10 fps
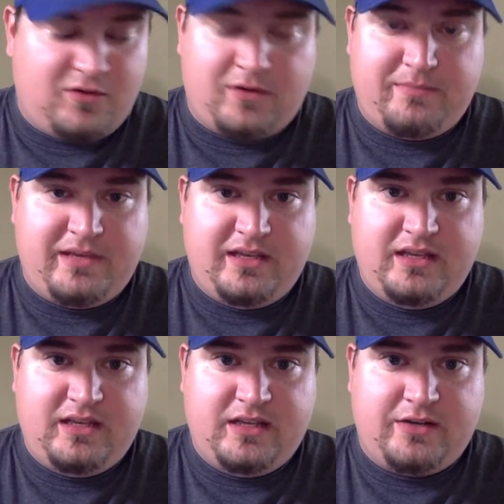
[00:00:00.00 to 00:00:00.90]
going to
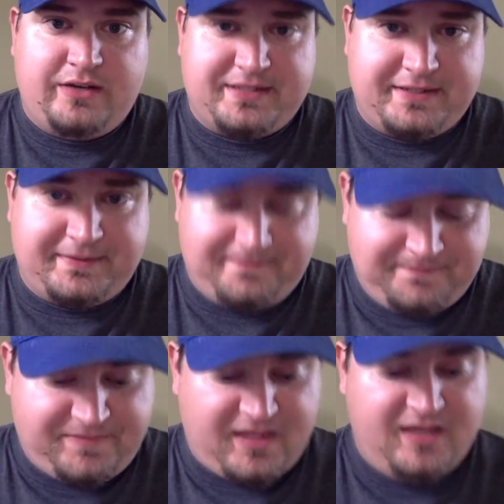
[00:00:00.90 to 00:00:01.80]
be interesting.
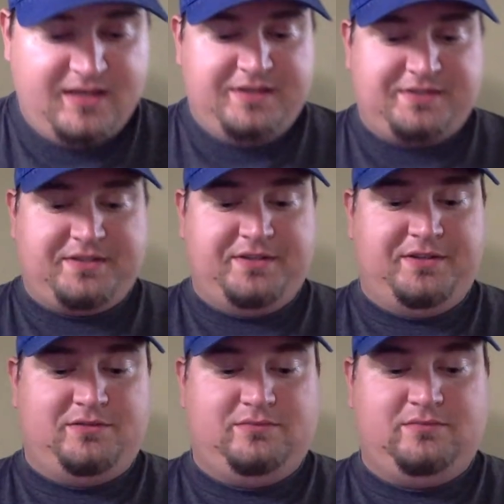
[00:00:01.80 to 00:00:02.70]

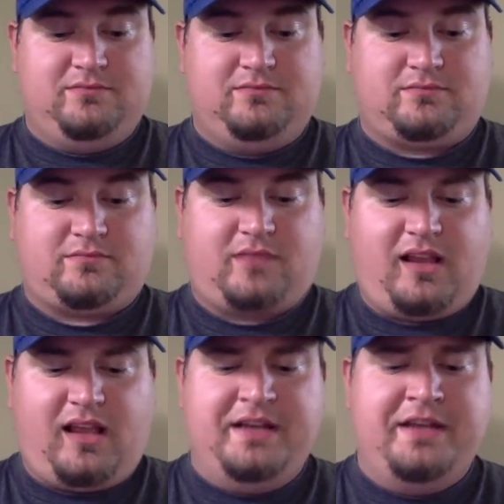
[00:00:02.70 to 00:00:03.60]
So
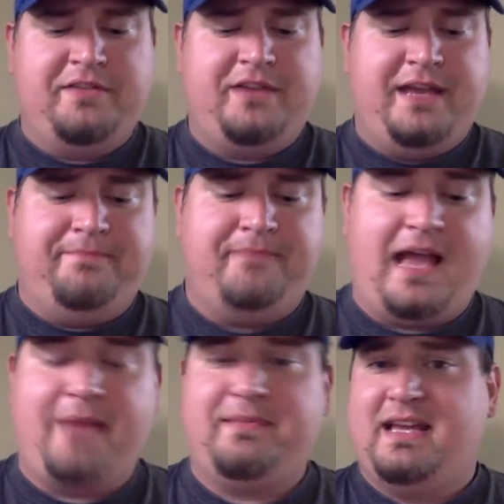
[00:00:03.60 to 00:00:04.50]
another game
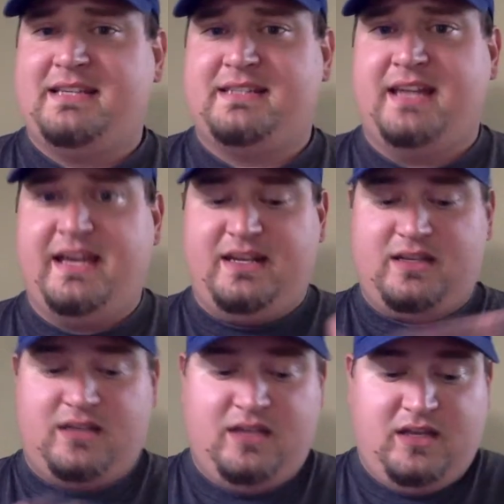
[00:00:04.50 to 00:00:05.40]
happened last night.
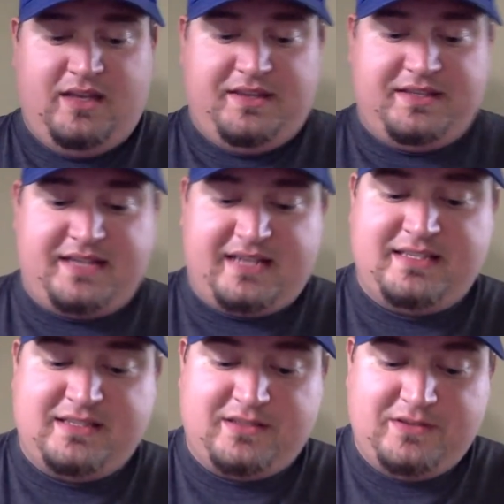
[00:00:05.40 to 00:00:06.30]
The
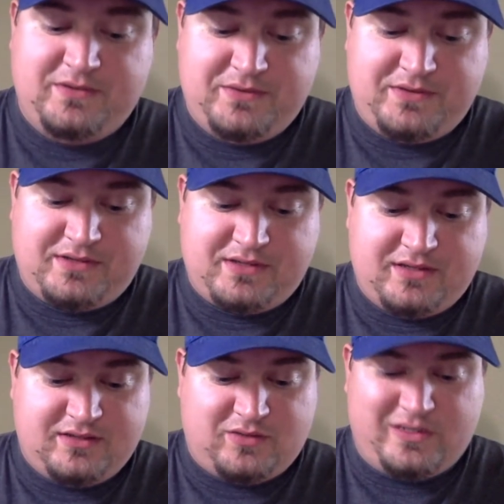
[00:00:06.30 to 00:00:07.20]
Texans lose
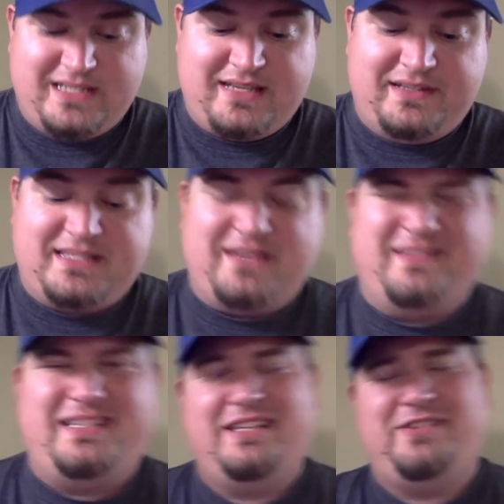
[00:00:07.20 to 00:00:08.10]

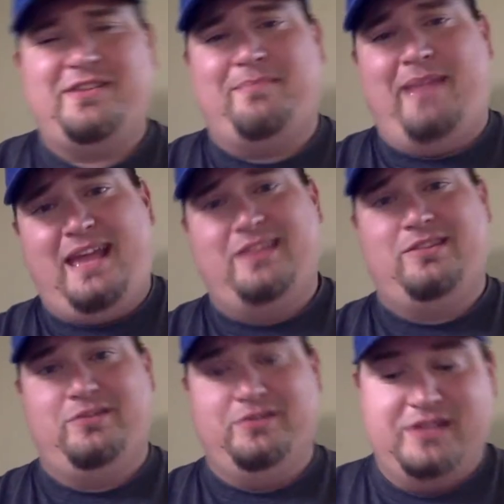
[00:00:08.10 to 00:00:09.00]
27-17 to the
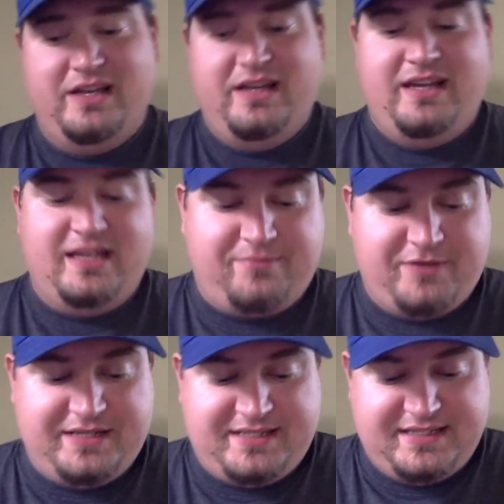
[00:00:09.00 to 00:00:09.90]
Panthers in the
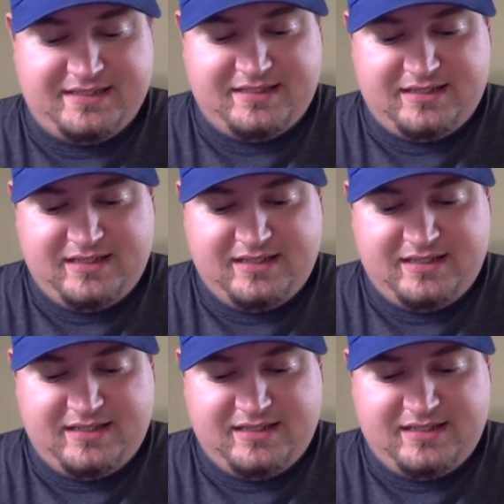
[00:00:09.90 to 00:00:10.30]
preseason.